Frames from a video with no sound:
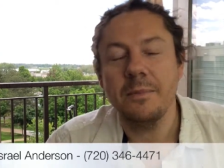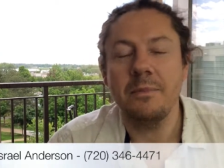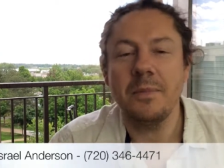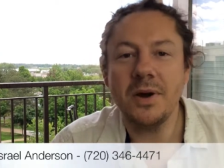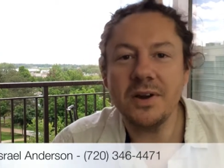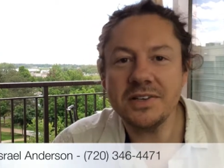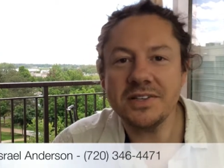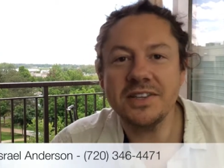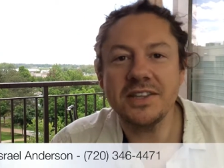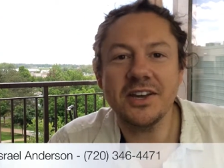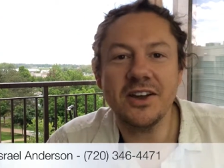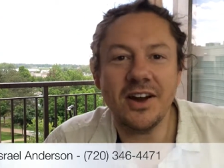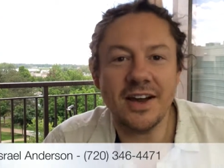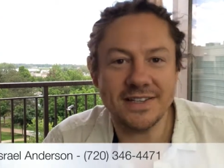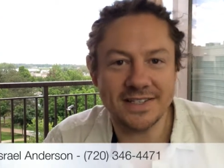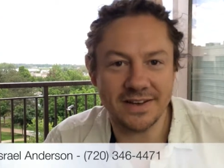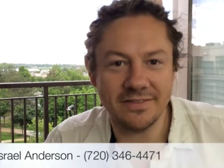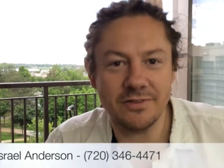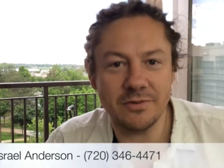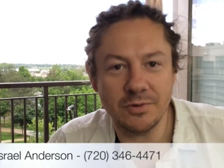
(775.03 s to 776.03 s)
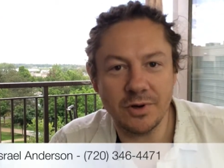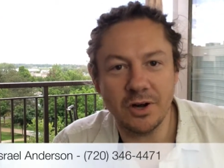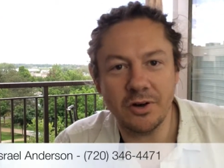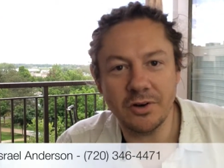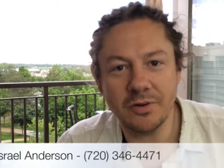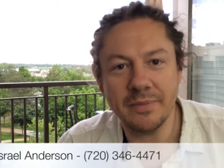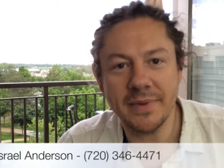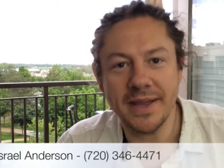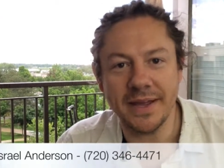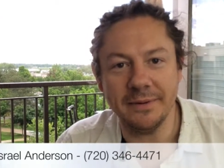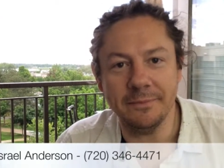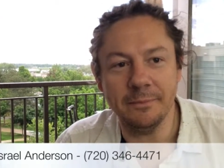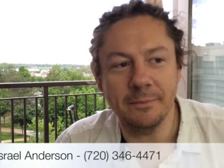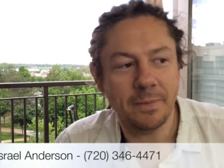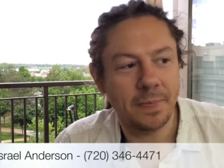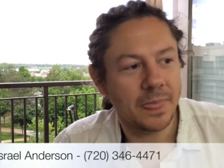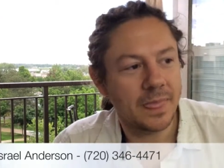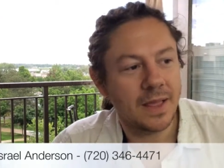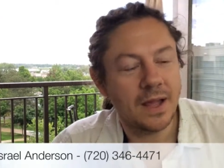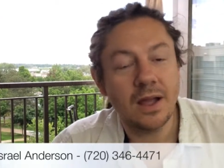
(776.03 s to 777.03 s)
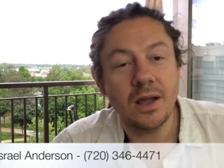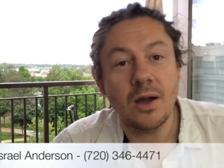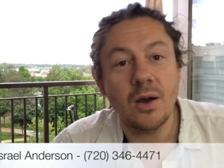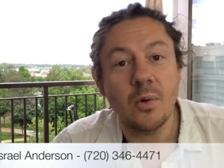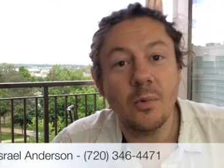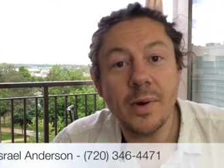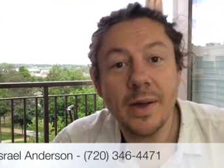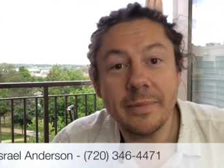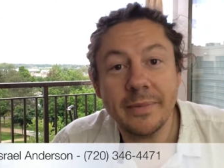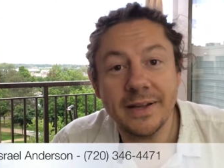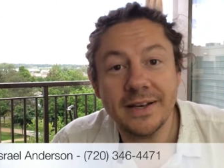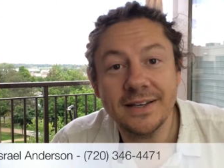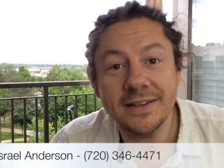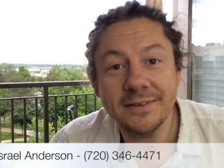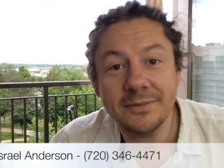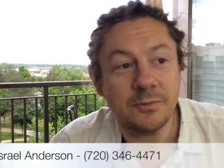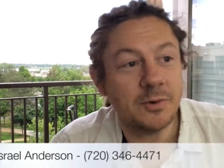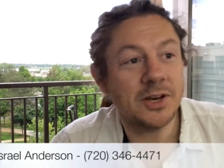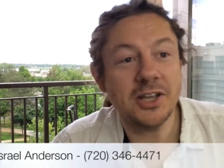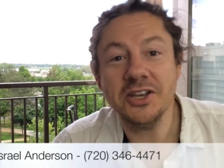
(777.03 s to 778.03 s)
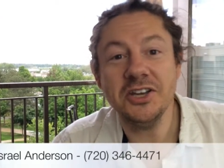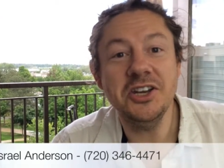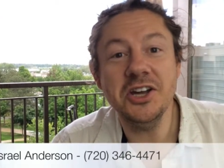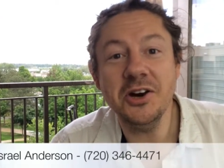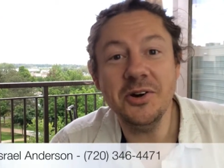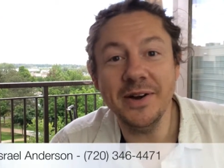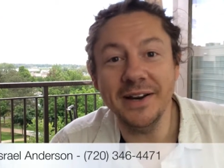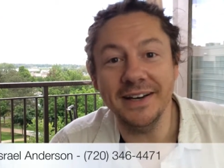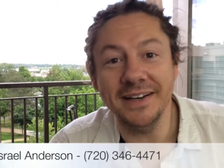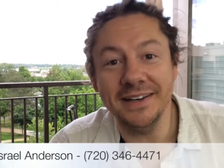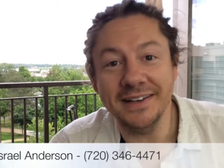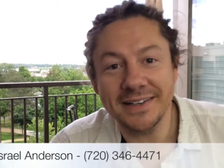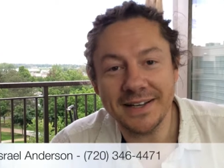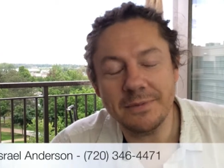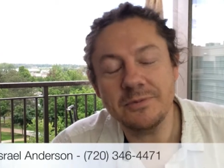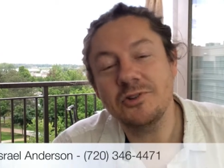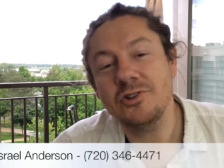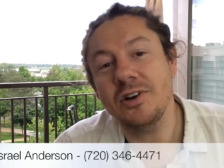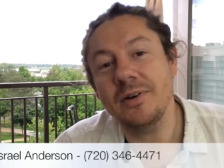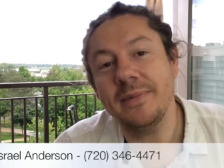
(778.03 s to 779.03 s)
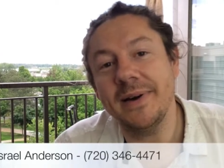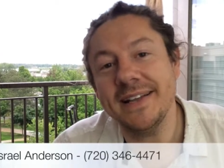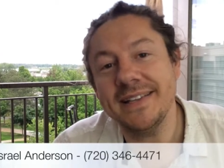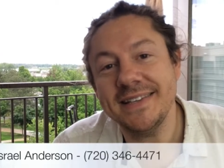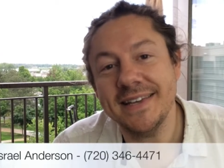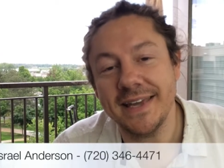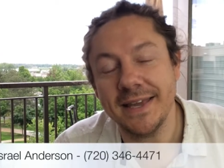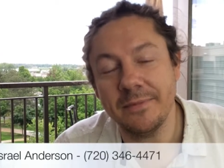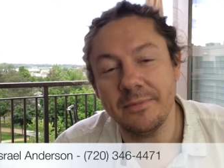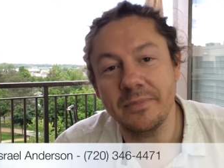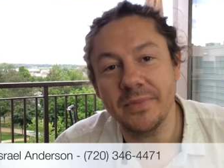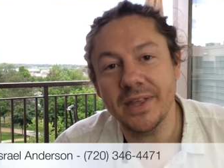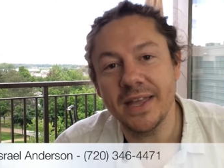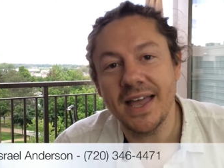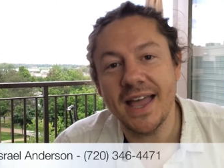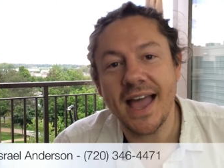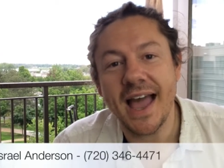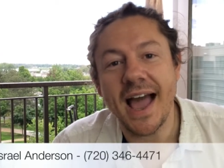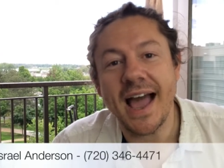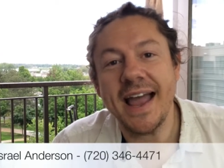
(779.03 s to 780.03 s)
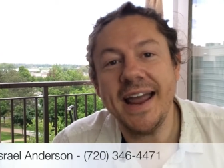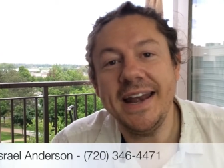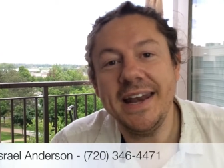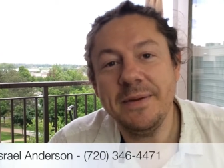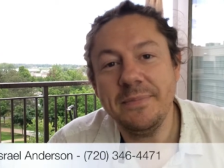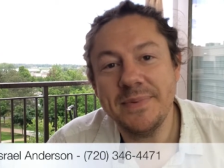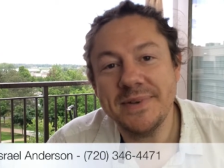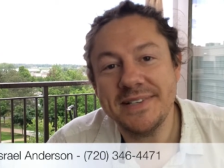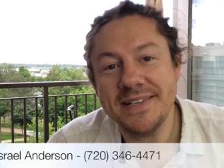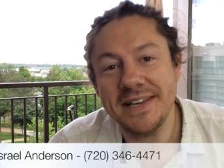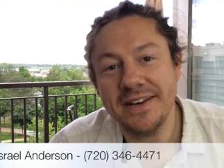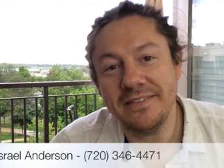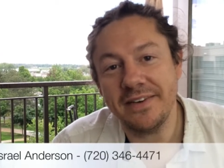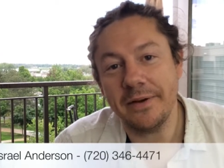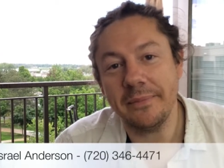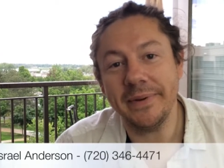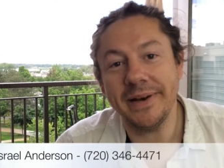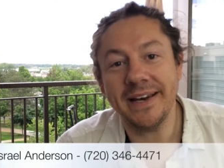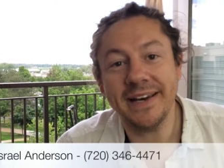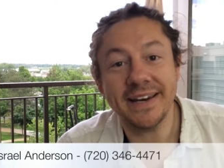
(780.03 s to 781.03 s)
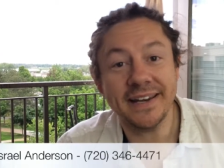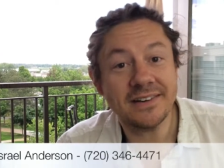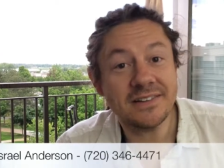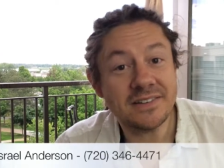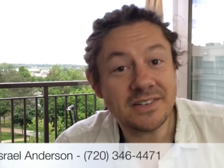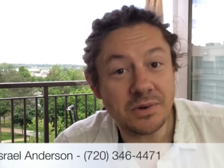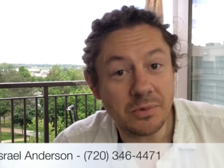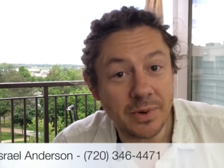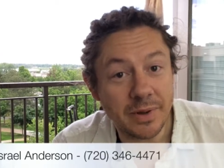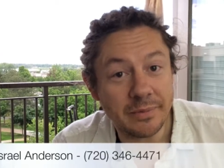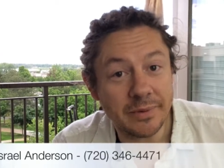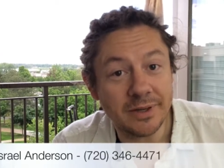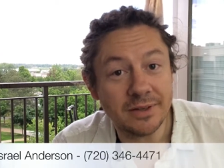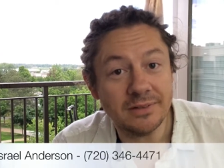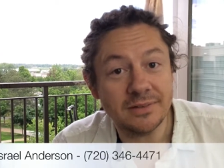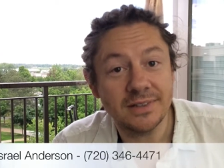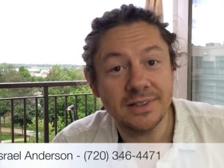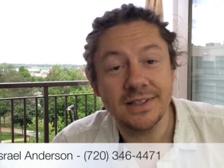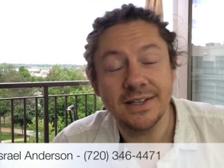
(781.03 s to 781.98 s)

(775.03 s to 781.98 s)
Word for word: Most of the guys I've enrolled are men. Women, what are you doing? Come join my team. 80% of our millionaires are women.